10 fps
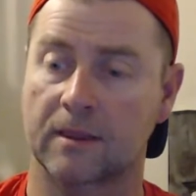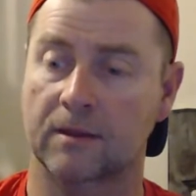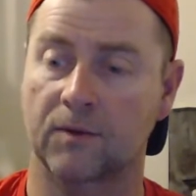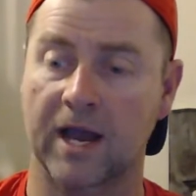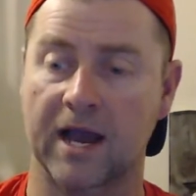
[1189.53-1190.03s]

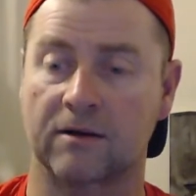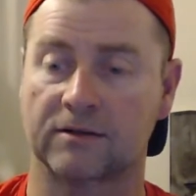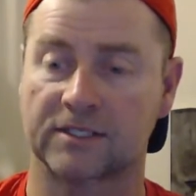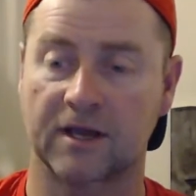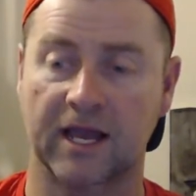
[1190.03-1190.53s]
Wow.
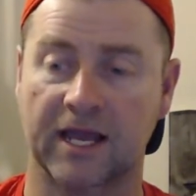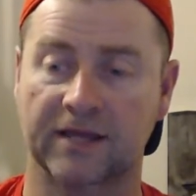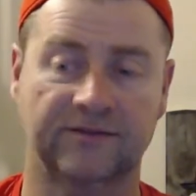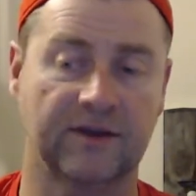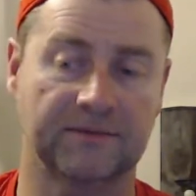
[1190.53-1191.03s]
So I
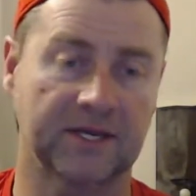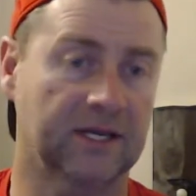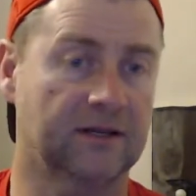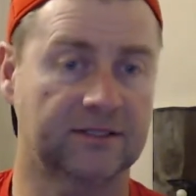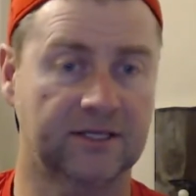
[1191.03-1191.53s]
hit something.
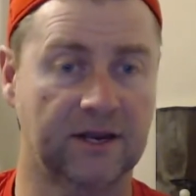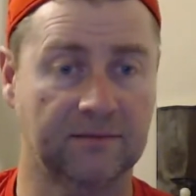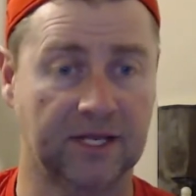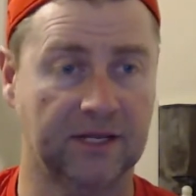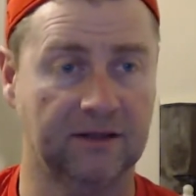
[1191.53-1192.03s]
All of a sudden, I'm
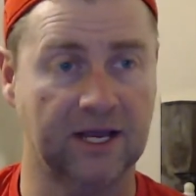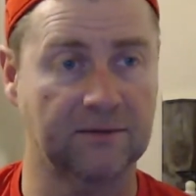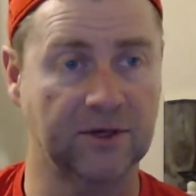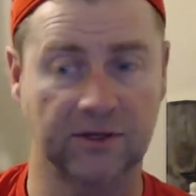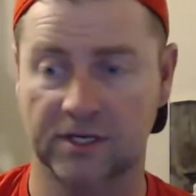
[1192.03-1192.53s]
getting like 1
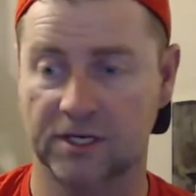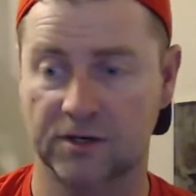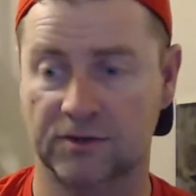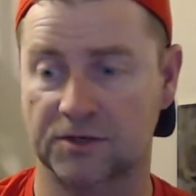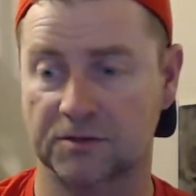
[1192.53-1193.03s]
million
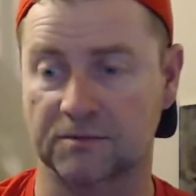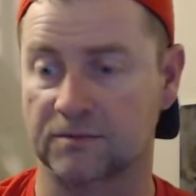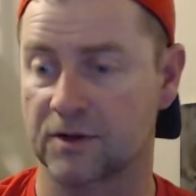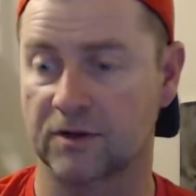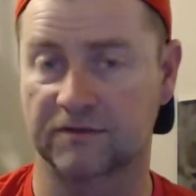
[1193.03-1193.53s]
YouTube
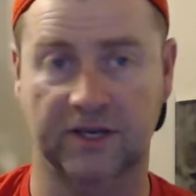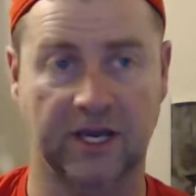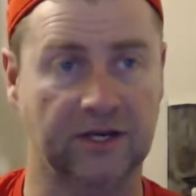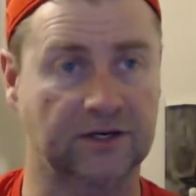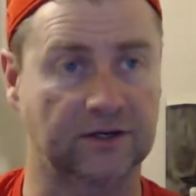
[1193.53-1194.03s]

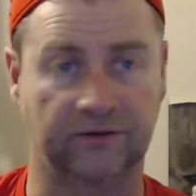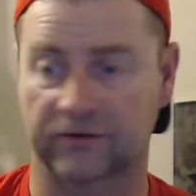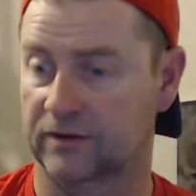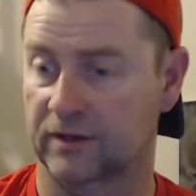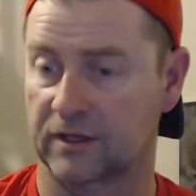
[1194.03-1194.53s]

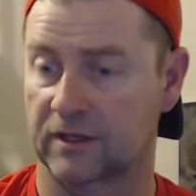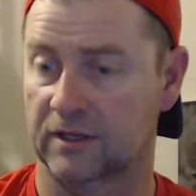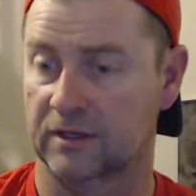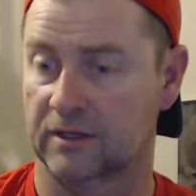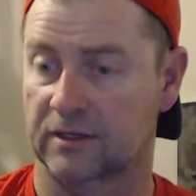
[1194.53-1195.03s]
notifications.
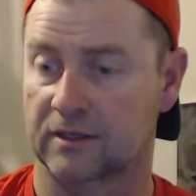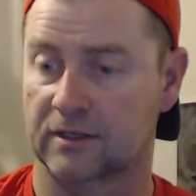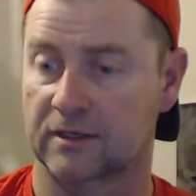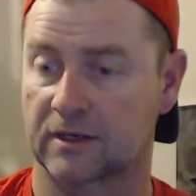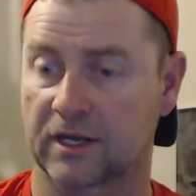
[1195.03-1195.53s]

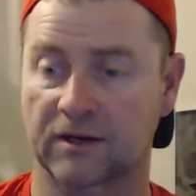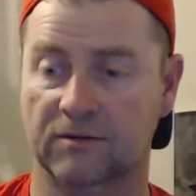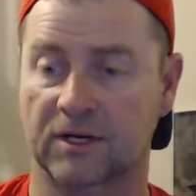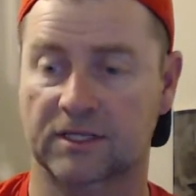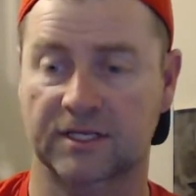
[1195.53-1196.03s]
I don't
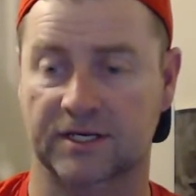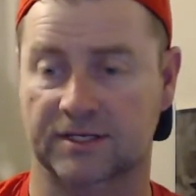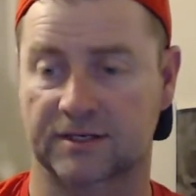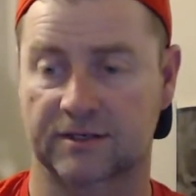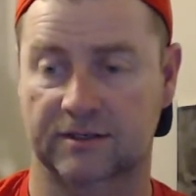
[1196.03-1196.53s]
want
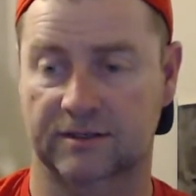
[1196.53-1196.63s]
these.